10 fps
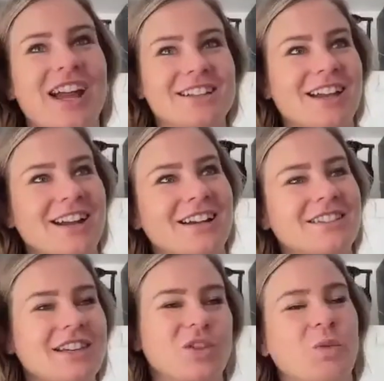asked that
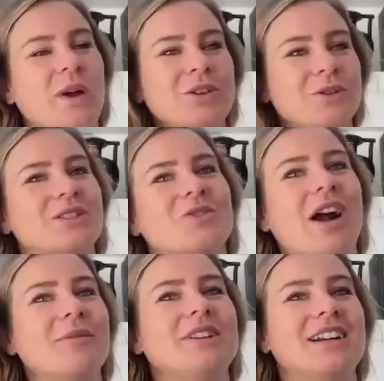because like the way you're
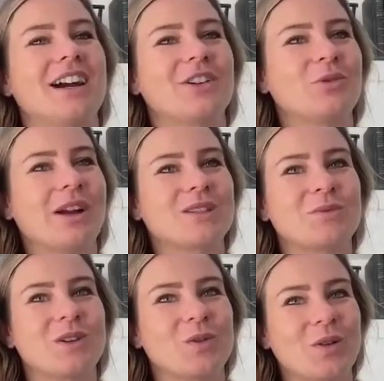describing it kind of reminds
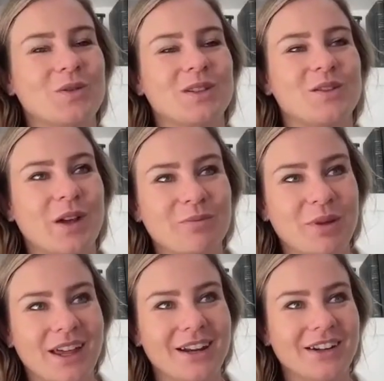me of when I was an event
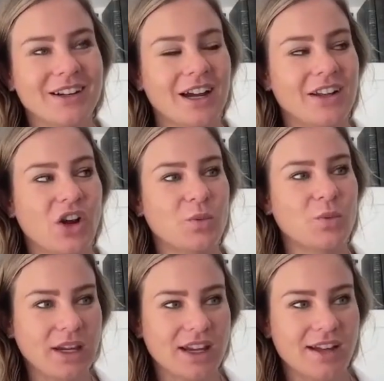planner, and on yeah.
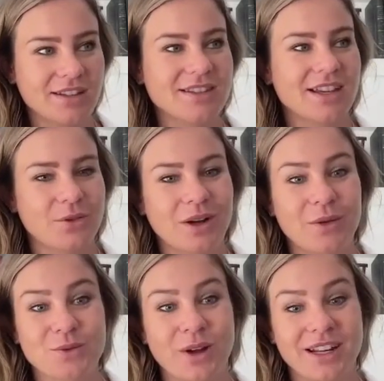weekends, like when I
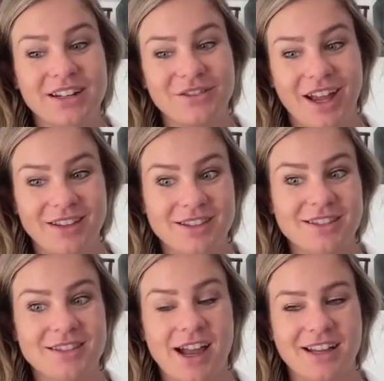was running
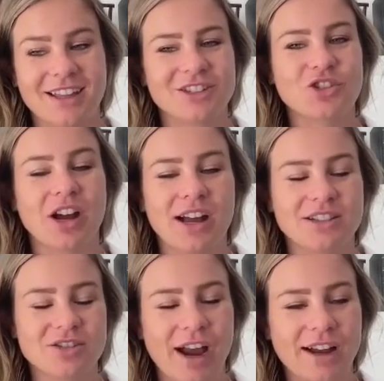events, I like tr- I
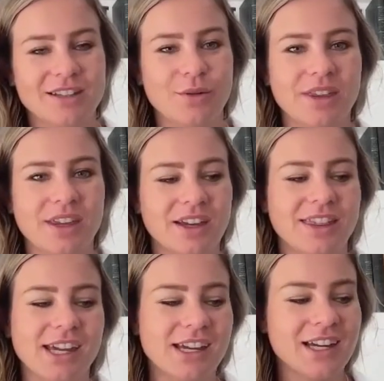tracked it with like a
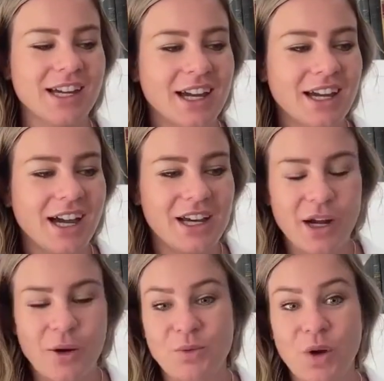thing, and
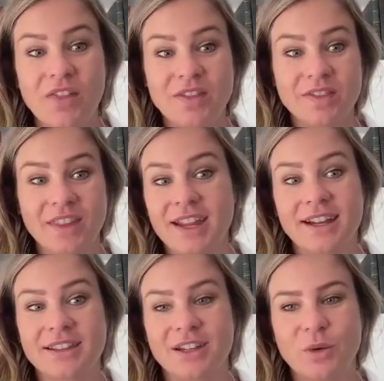I would run
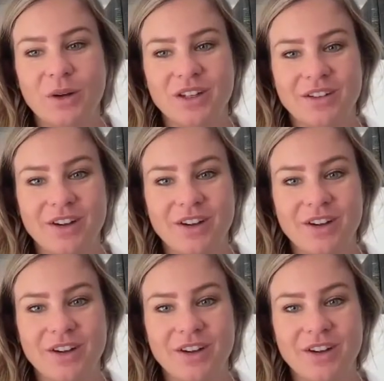like the equivalent